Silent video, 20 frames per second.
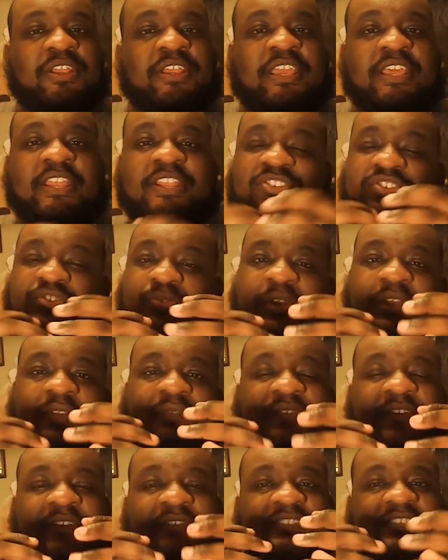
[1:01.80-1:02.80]
in the
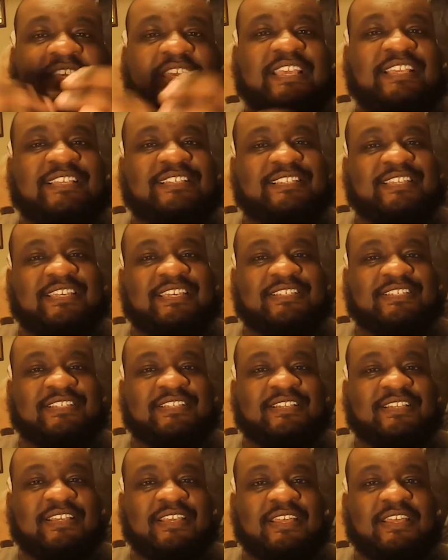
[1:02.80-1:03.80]
2015
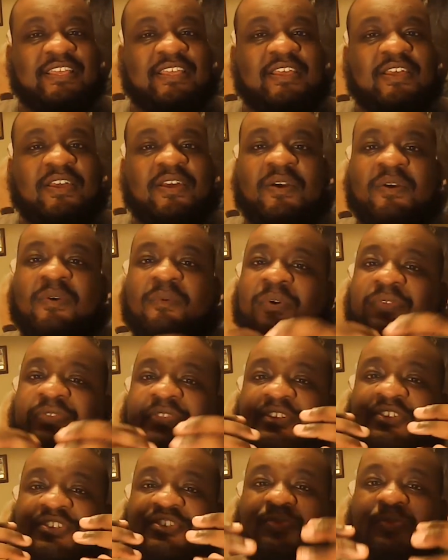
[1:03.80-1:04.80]
season with
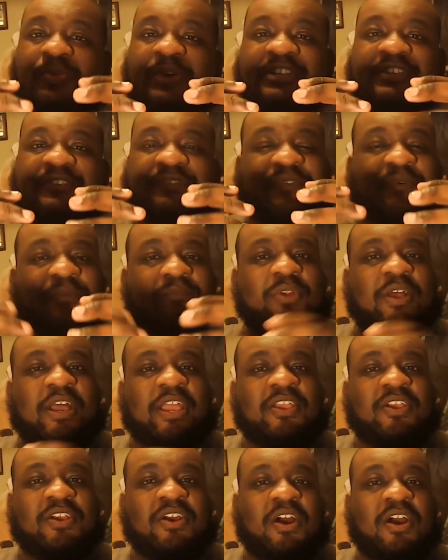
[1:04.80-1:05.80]
the switch from
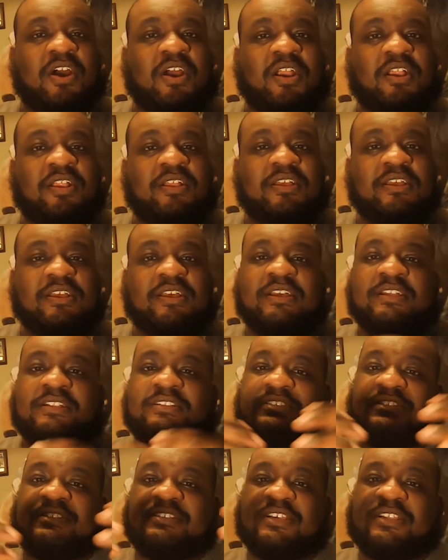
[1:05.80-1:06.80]
right guard
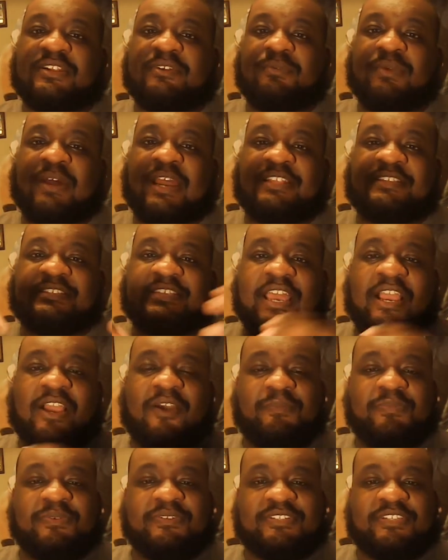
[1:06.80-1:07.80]
to the right tackle
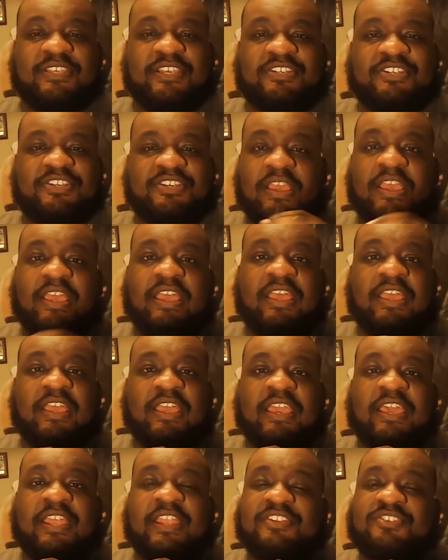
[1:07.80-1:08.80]
position.
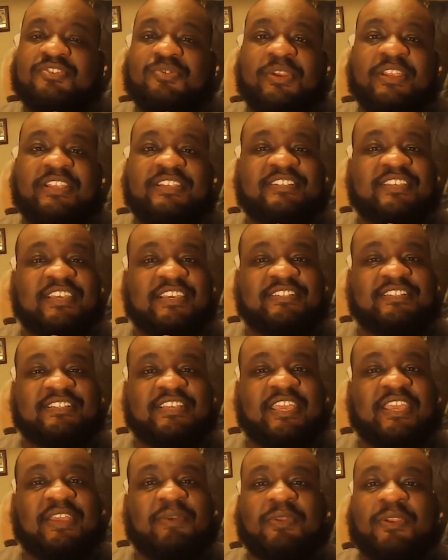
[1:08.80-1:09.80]
And in
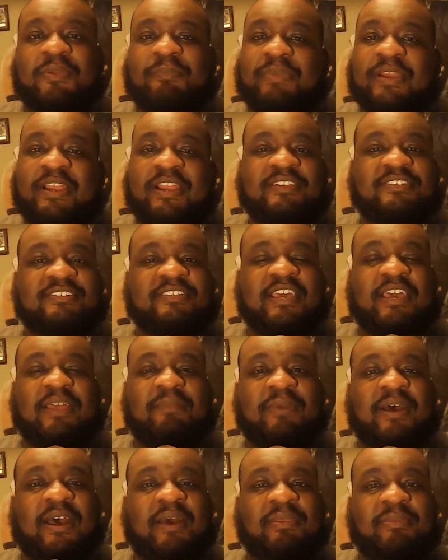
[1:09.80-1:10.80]
2016, when the Bears signed
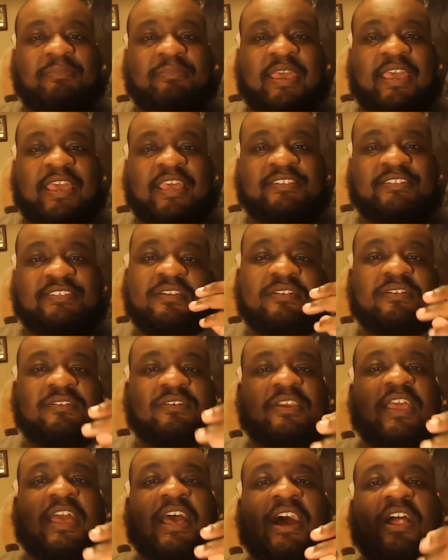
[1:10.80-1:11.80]
Bobby Massey,
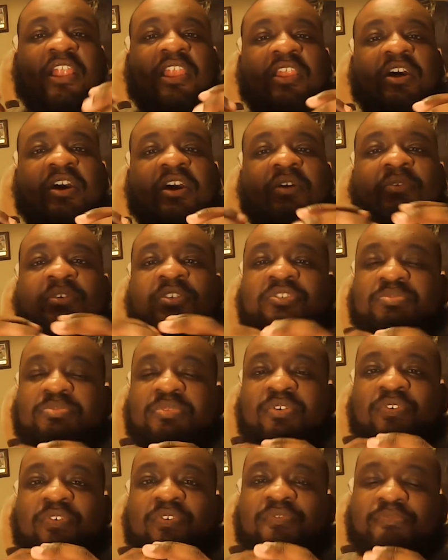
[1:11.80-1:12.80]
Kyle Long was
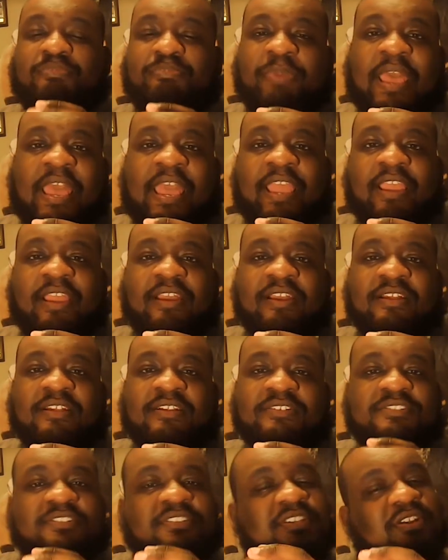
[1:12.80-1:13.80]
moved back
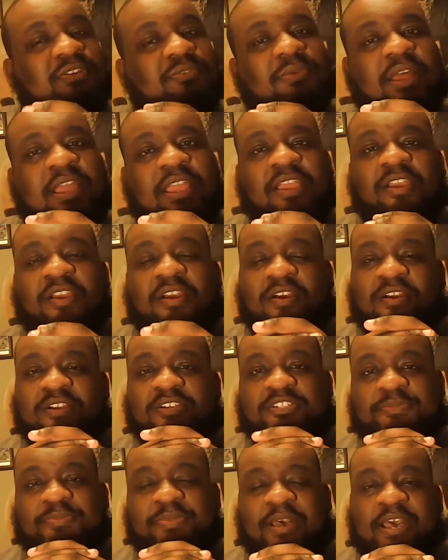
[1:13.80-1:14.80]
to the right guard
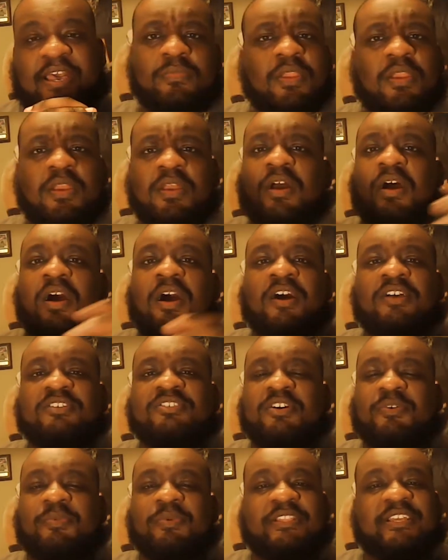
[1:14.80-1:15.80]
spot.
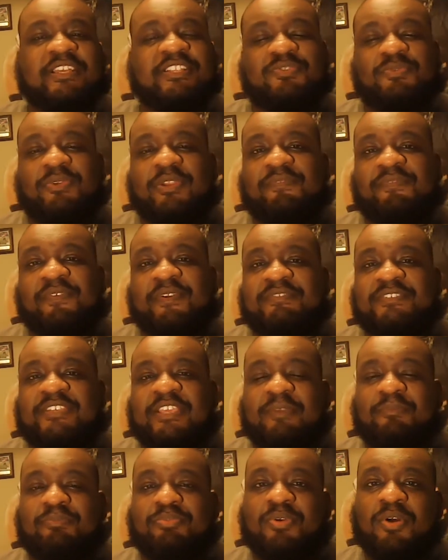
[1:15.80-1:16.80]
Also with that
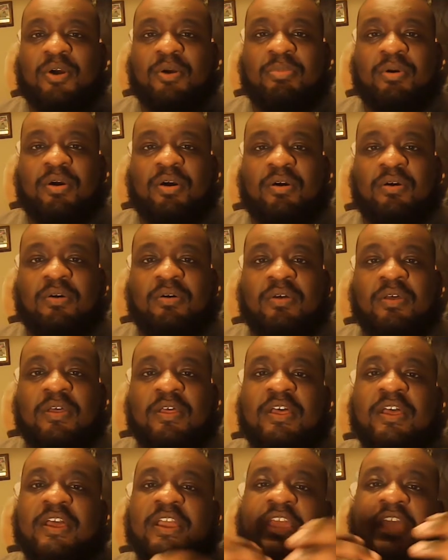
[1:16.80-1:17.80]
2015 Pro Bowl,
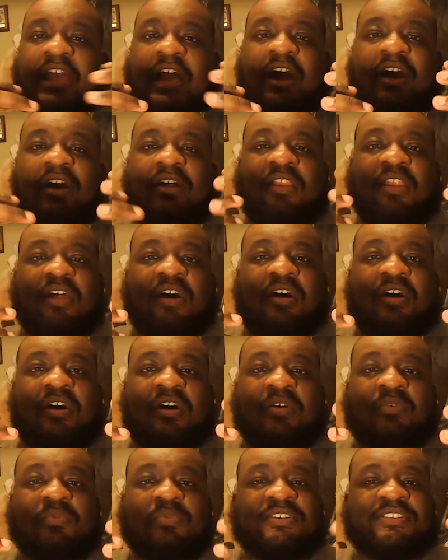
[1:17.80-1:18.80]
Kyle
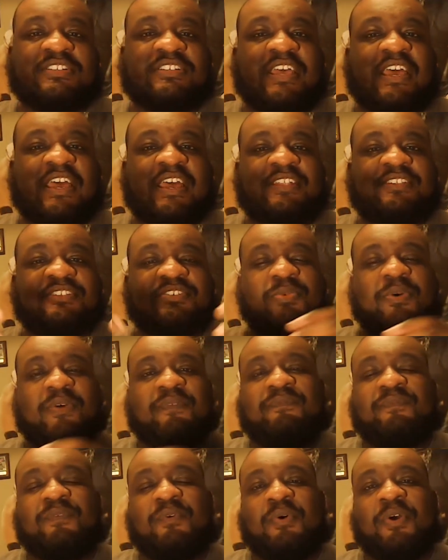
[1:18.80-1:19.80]
Long was signed to a
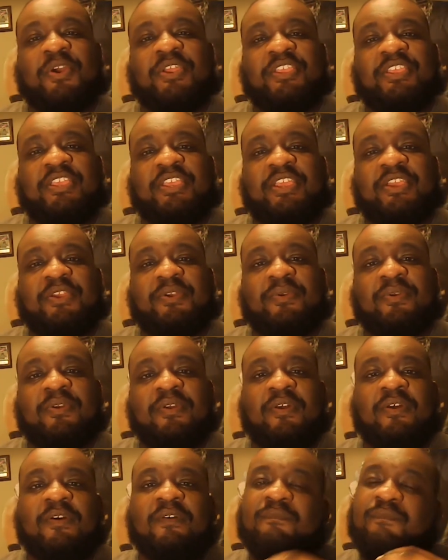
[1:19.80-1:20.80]
4-year,
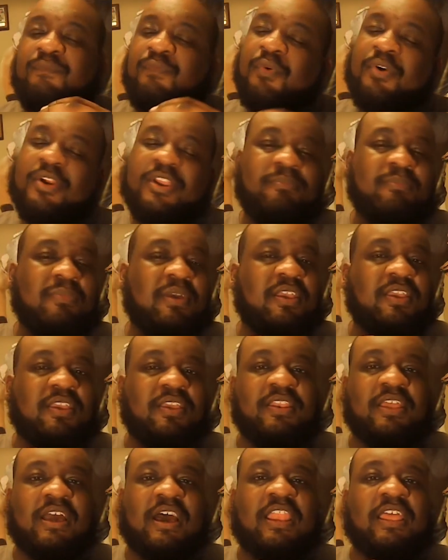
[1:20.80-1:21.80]
$40
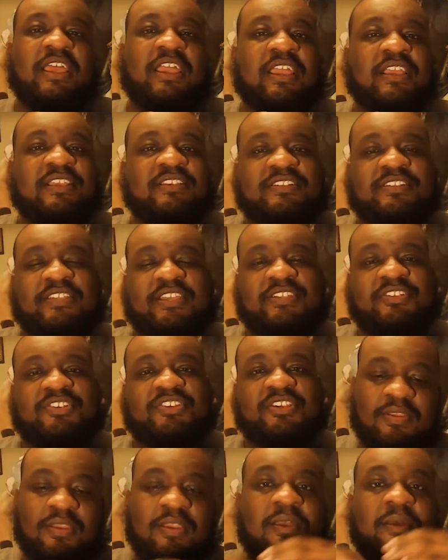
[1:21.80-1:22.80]
million
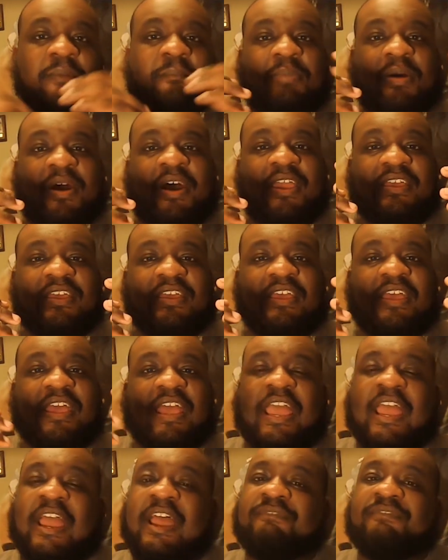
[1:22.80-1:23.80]
extension. But
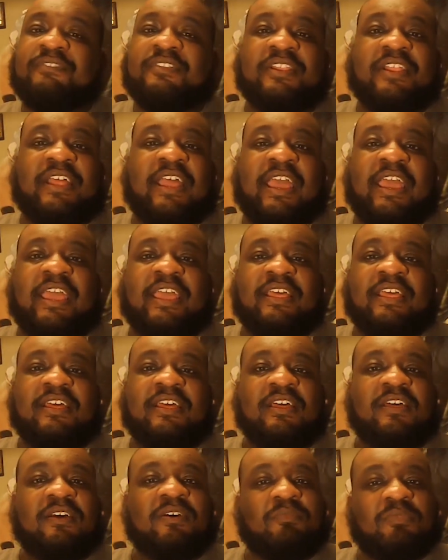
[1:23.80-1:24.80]
after that
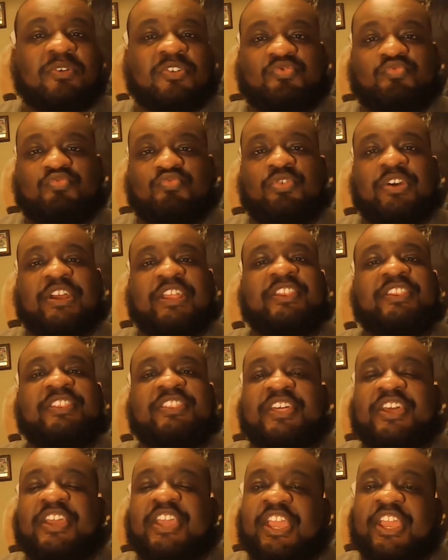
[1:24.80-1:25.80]
was when
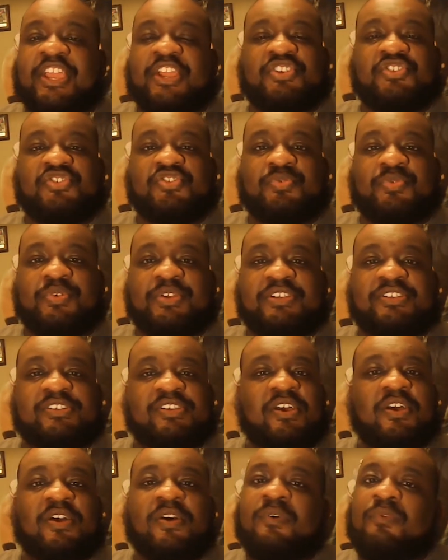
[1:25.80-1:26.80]
the injuries
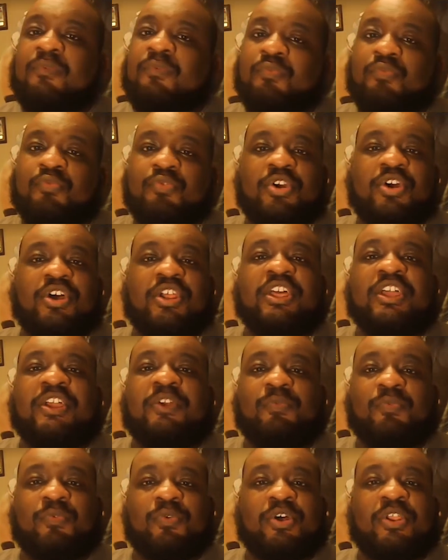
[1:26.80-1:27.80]
really,
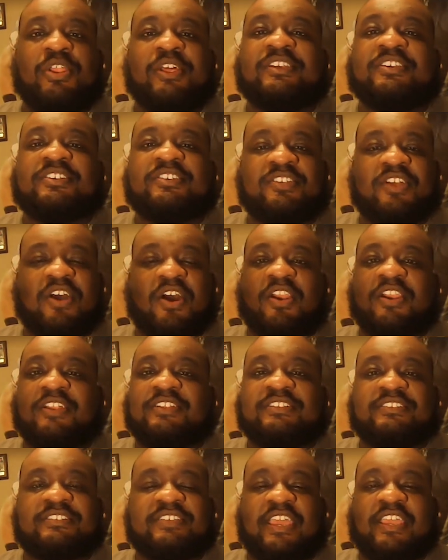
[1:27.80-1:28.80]
really started
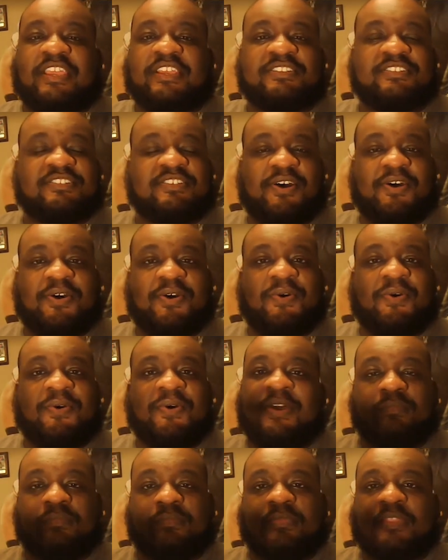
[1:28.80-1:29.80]
to take its toll.
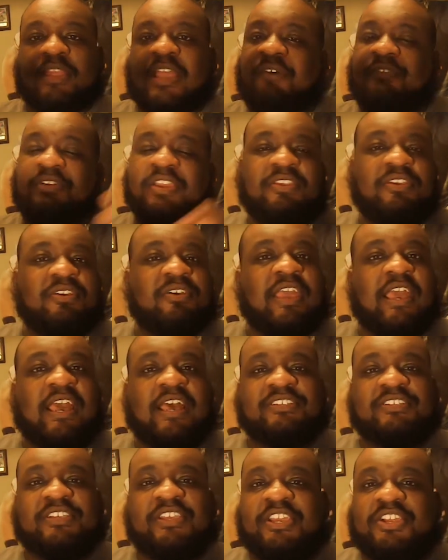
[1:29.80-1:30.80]
I will give you
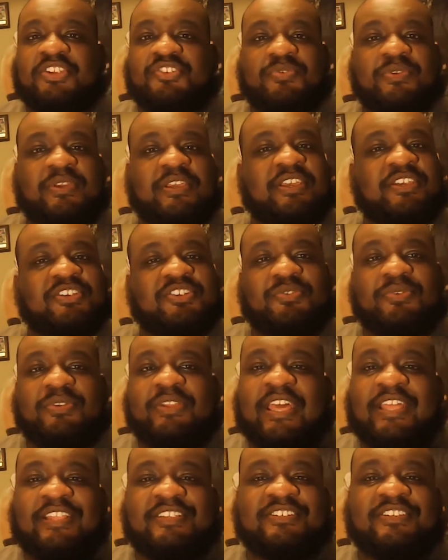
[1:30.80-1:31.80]
guys an injury history
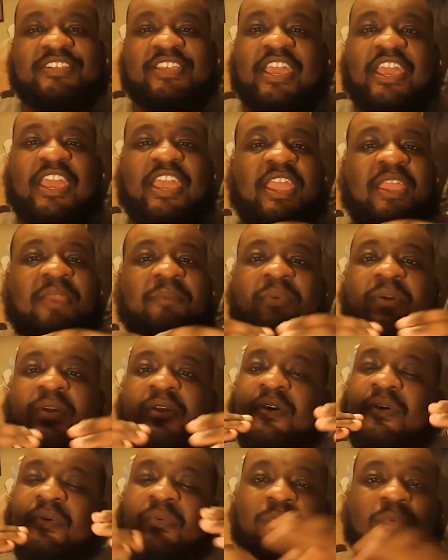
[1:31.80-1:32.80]
that just came
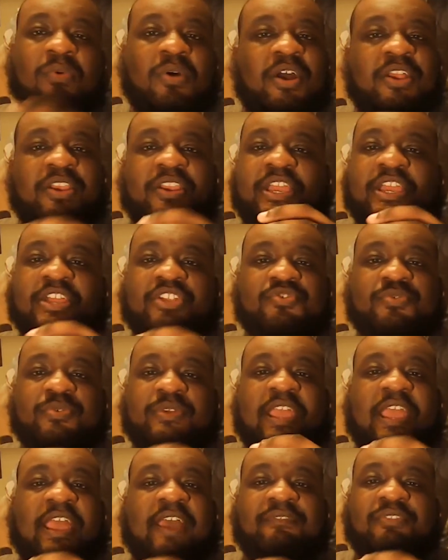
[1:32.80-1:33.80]
one injury
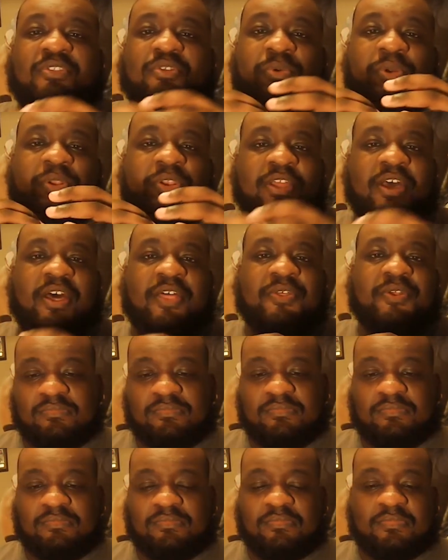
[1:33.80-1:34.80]
after another.
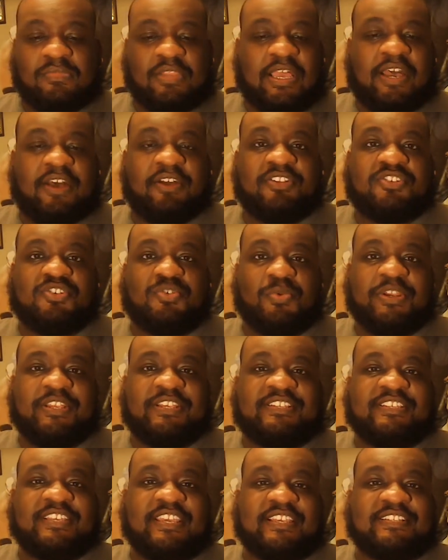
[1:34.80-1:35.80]
Now in
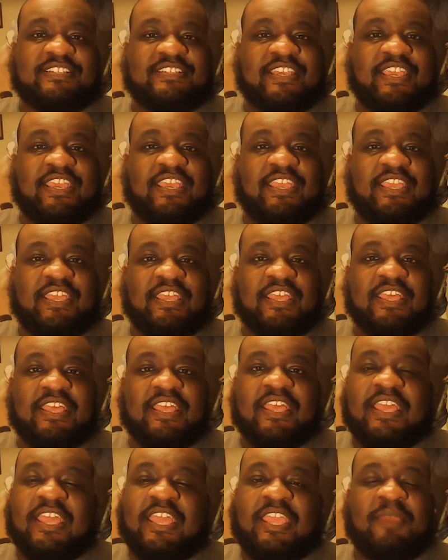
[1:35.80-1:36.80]
2016,
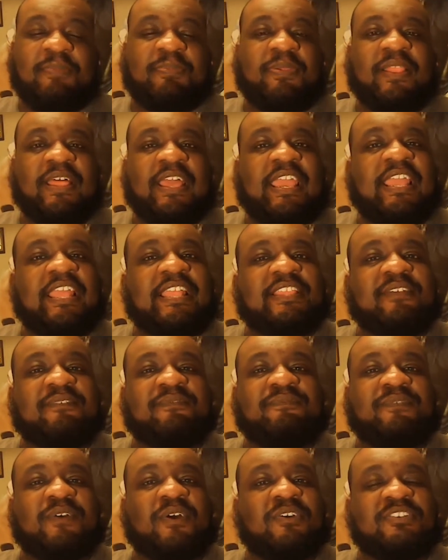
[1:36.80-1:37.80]
he played the
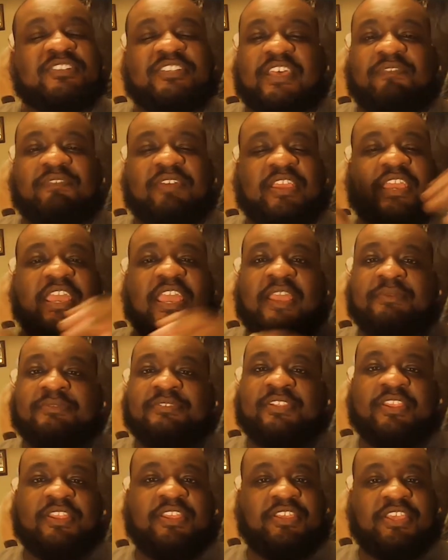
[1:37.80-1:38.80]
first 7 games
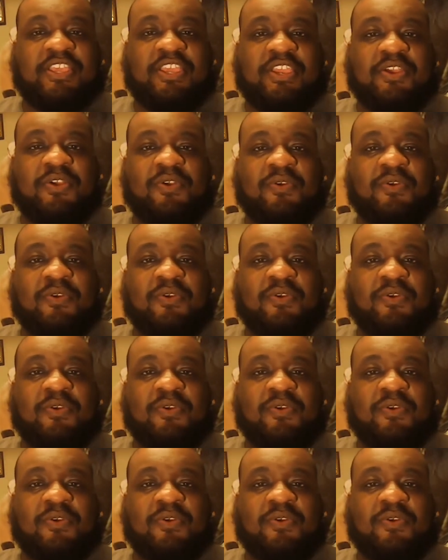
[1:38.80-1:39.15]
of the year